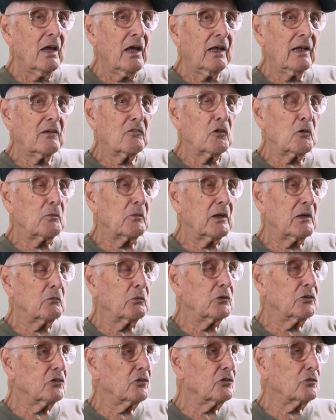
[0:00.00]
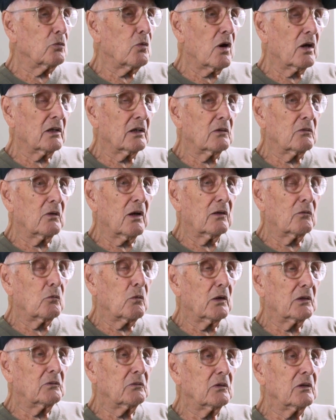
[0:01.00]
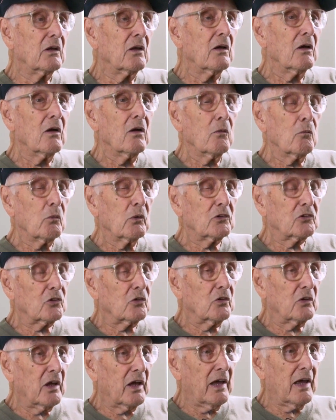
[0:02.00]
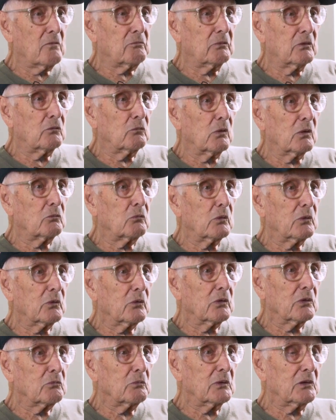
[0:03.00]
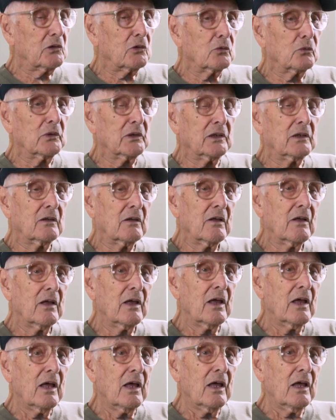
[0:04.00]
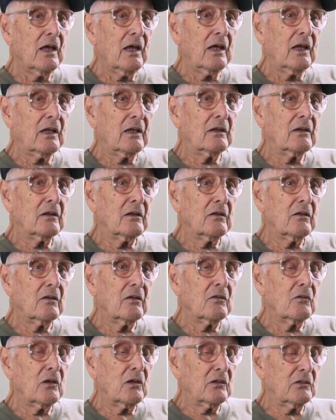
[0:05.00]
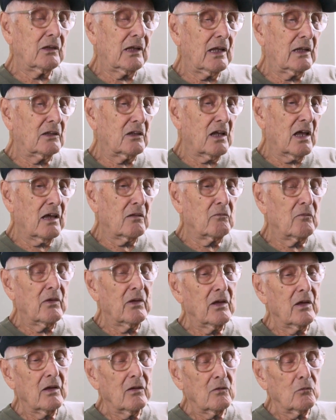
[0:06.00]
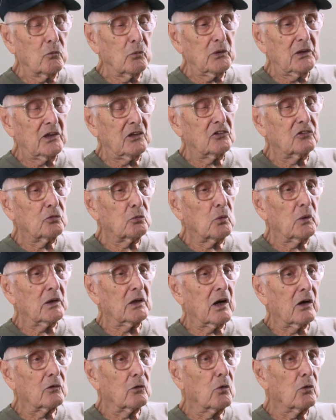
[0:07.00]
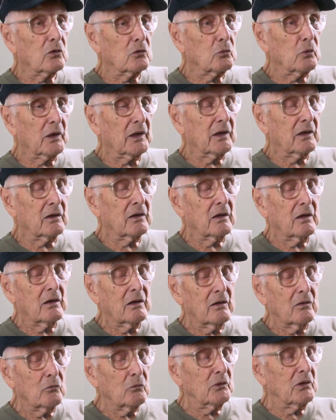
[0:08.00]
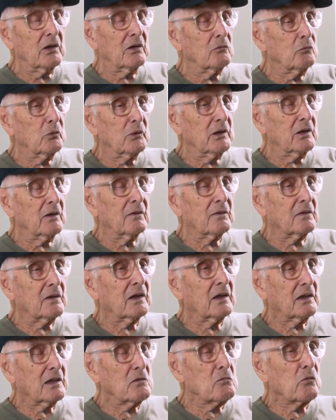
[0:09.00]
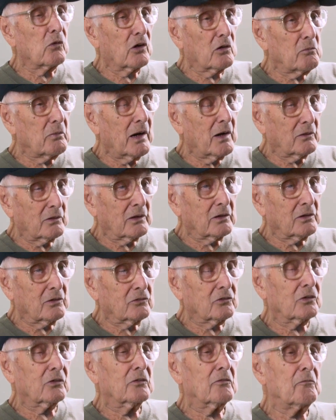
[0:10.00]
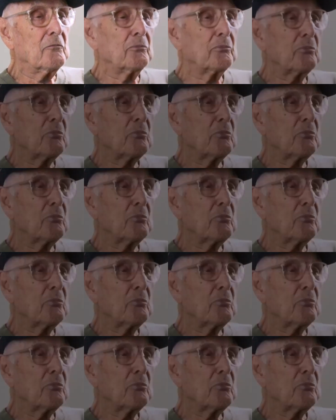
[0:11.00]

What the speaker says: and everybody was just walking around wondering what's going to happen, what we're going to be doing. And at that time, we each went our own way. We didn't think any more about it, so.